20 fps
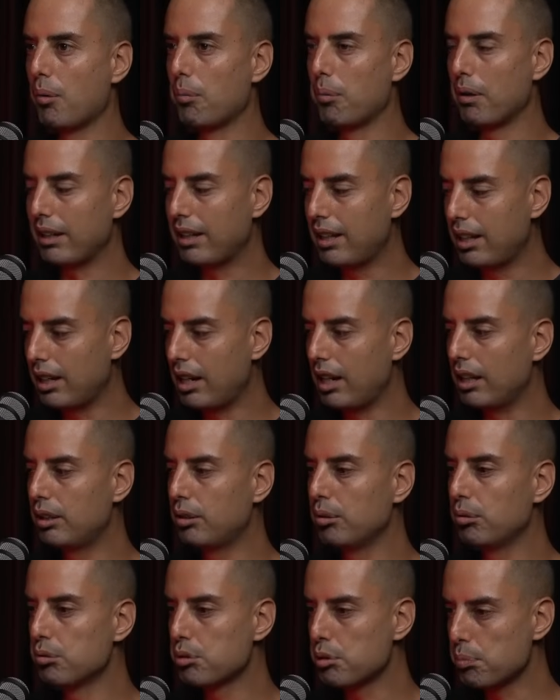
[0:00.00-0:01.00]
what can I
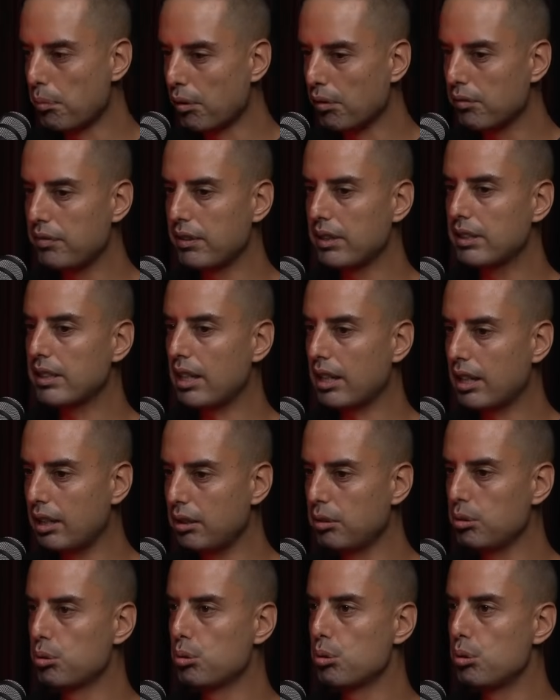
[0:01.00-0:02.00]
do, small things I
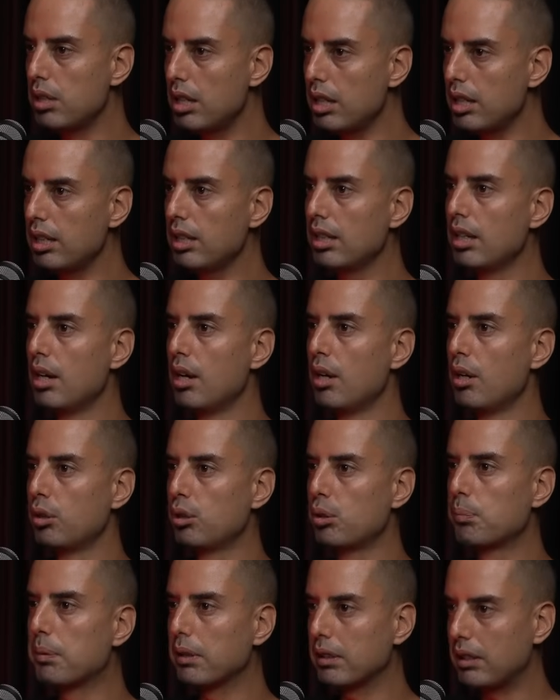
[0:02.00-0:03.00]
can do today
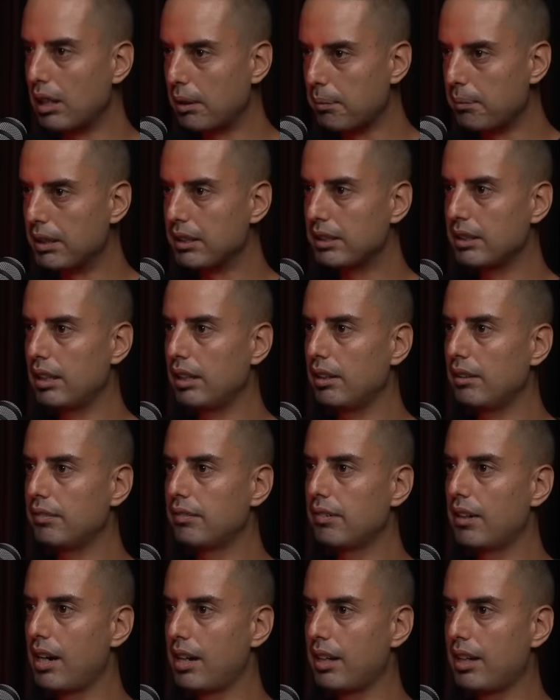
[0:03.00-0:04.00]
to protect
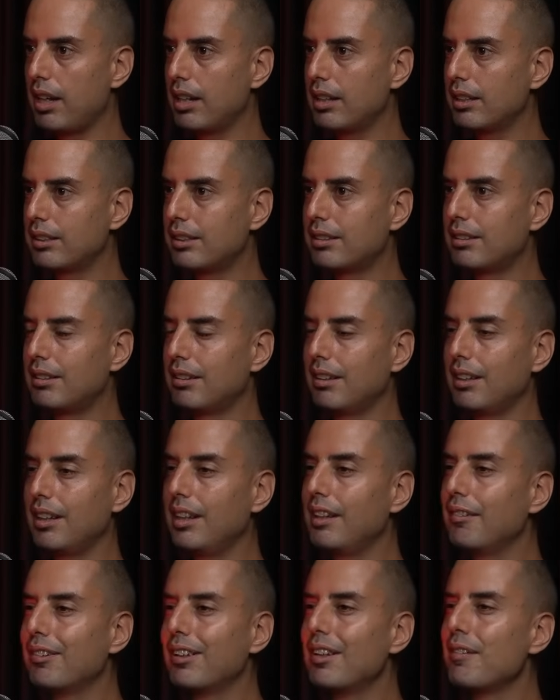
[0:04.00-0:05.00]
myself against,
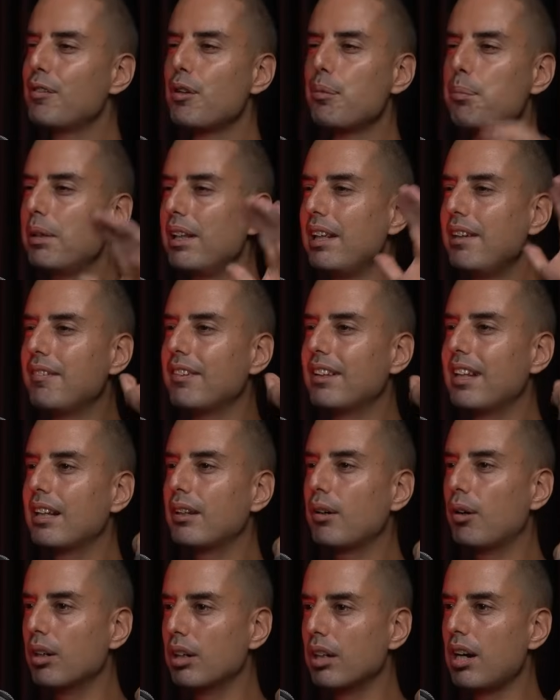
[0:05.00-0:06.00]
even if you believe in
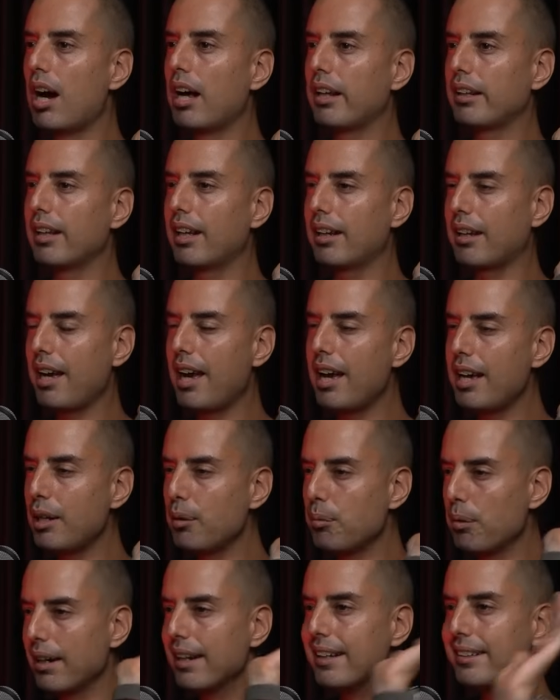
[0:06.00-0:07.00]
that or not. Like, A,
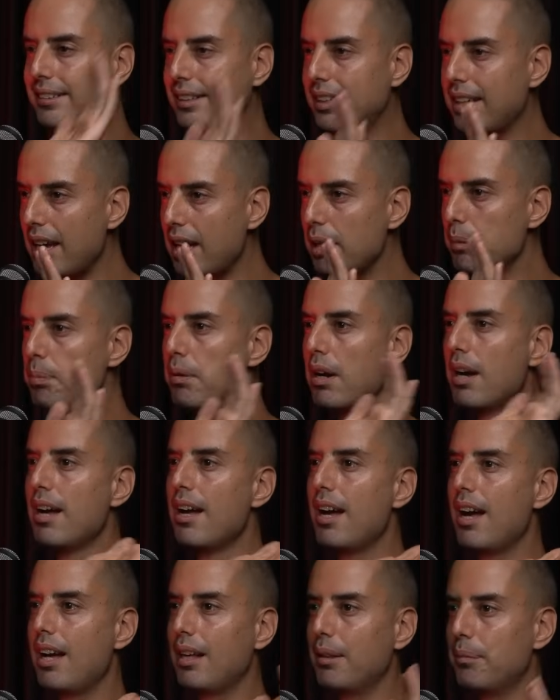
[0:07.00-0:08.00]
you want to escape,
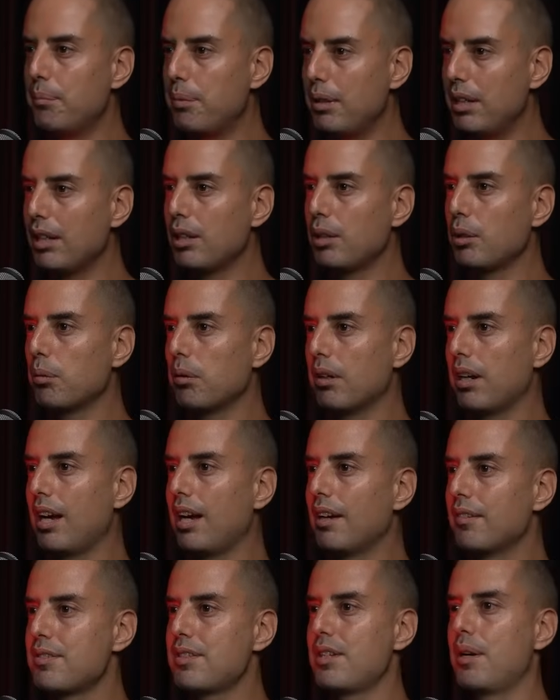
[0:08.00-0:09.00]
and B, you want
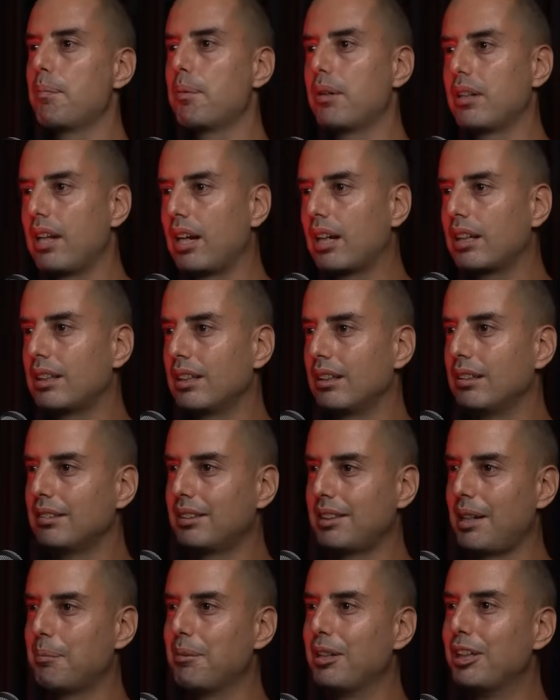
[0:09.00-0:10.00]
to have some
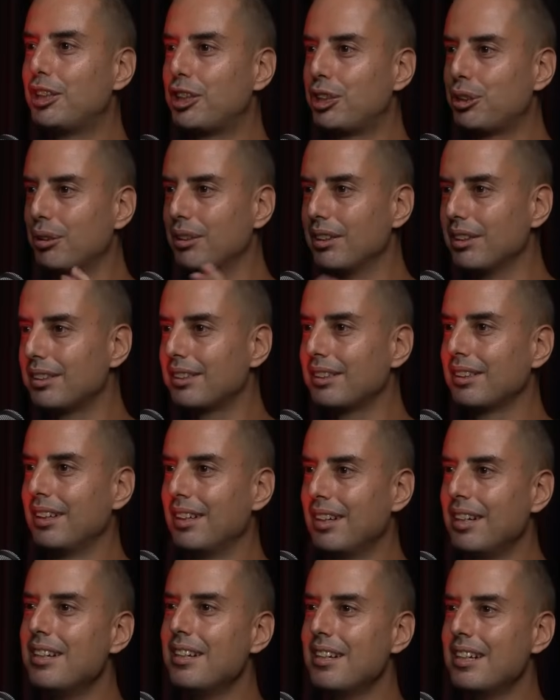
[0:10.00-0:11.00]
protection, some insurance
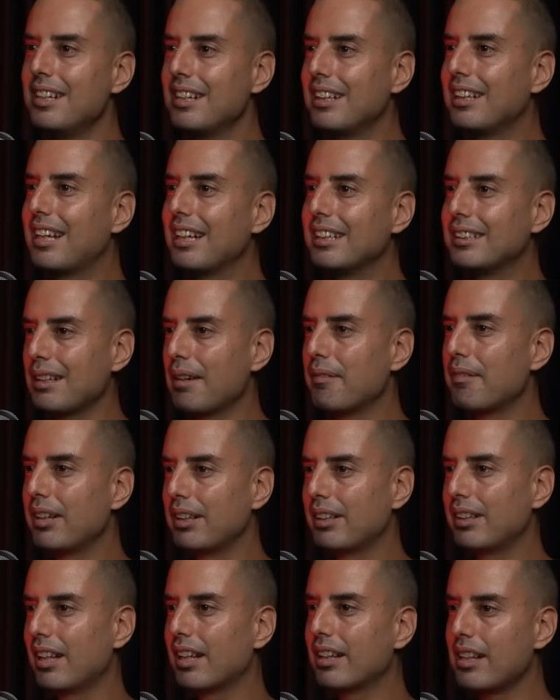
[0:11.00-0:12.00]
in case
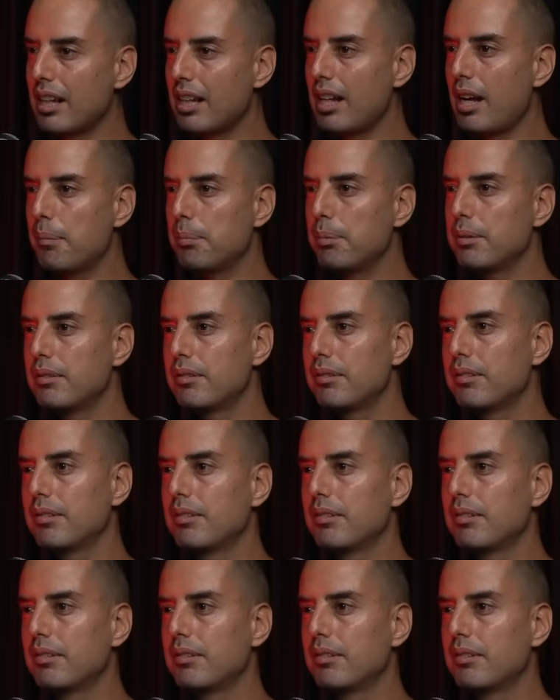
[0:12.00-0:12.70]
something like that happens.